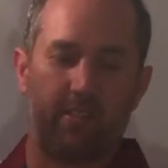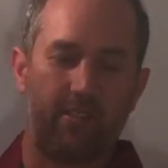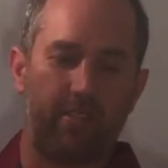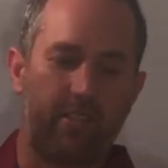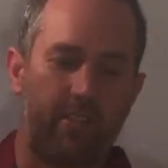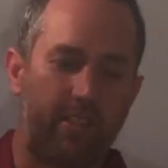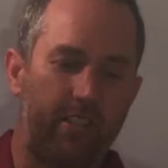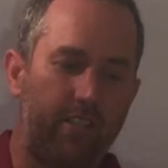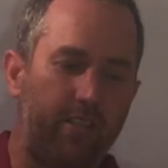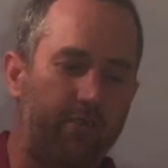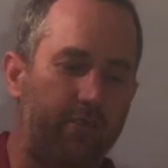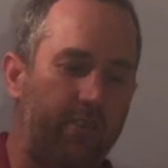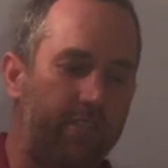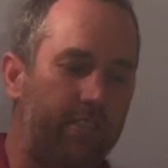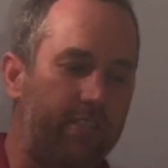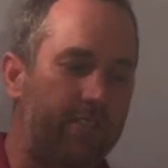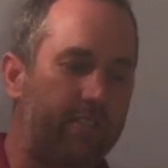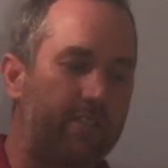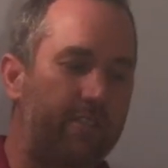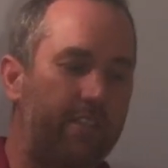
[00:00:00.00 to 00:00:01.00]
I don't know if you
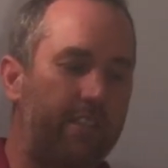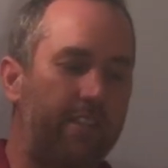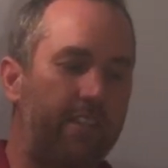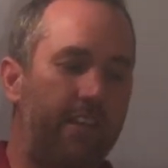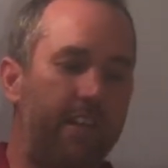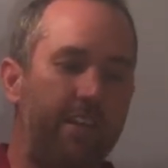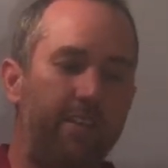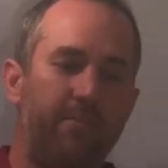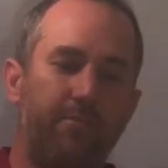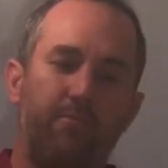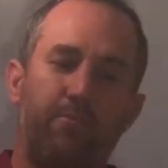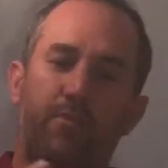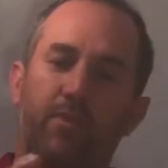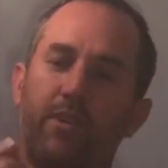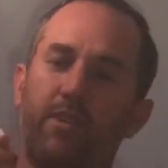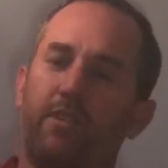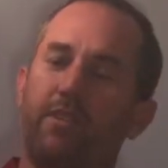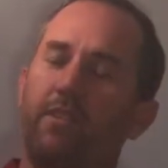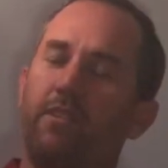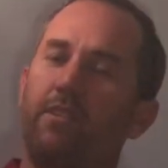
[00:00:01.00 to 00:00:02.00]
can see that,
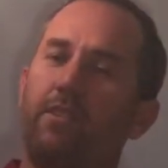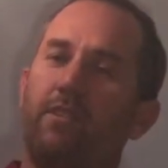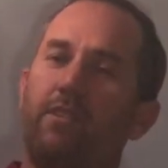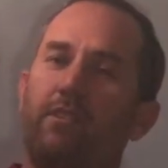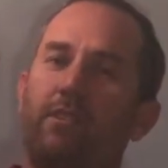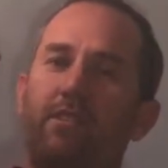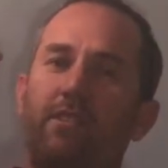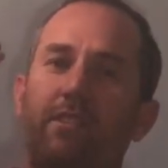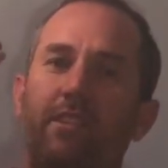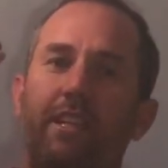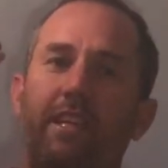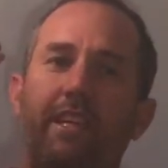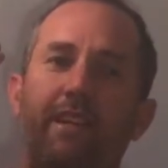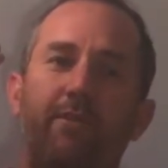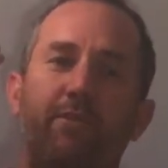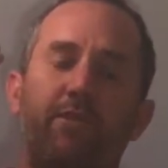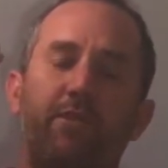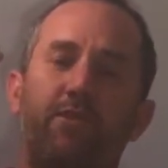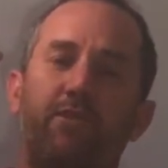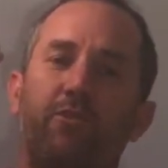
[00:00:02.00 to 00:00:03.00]
but
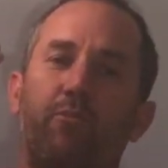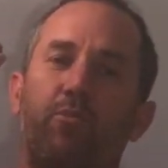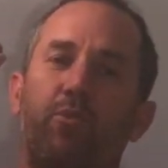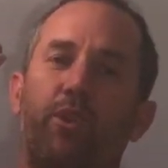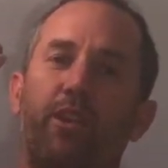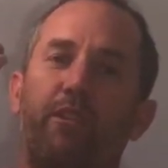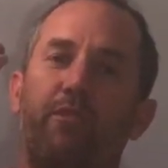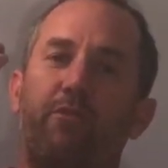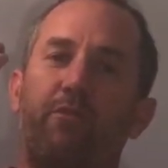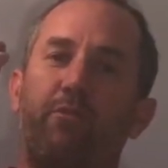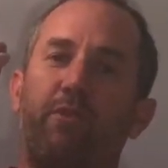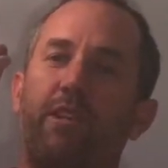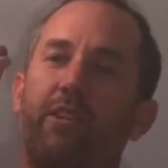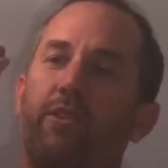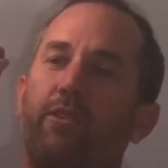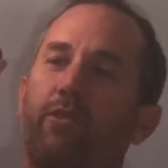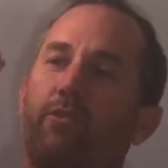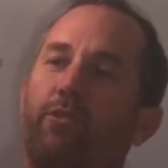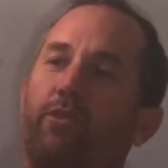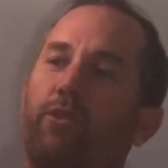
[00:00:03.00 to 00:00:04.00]
leaves and debris from in
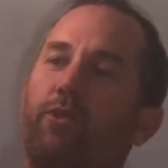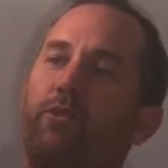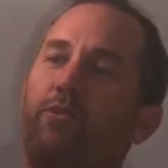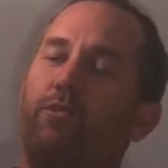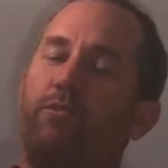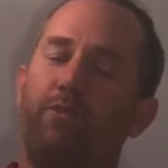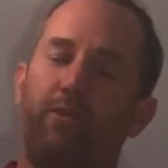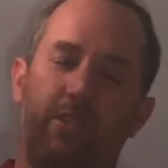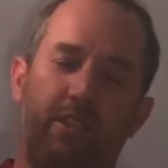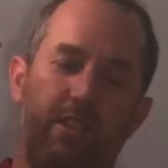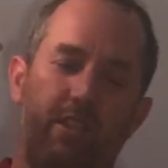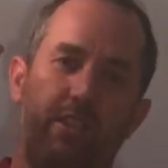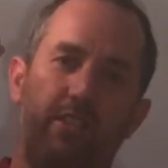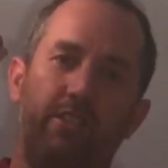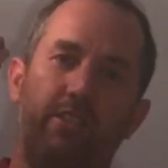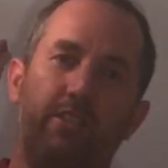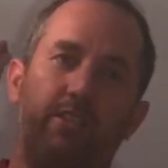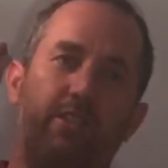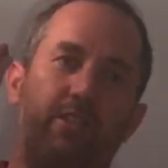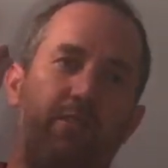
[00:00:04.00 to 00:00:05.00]
your roof,
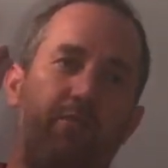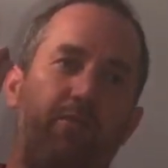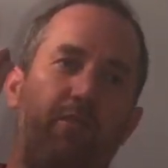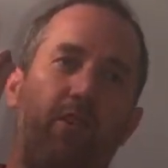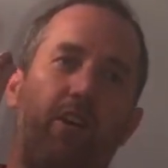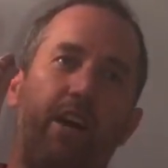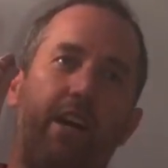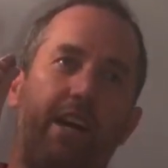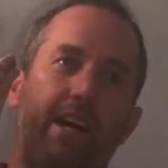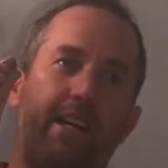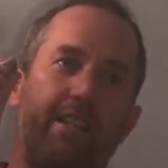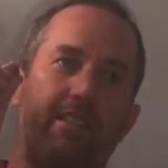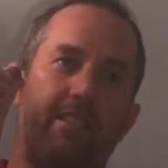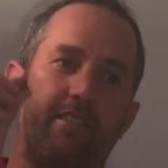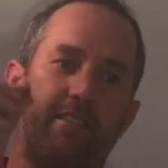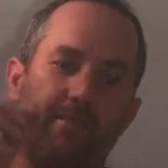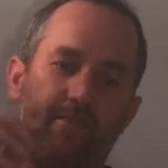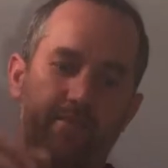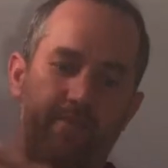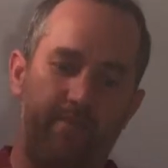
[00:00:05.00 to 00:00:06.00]
just a fire hazard.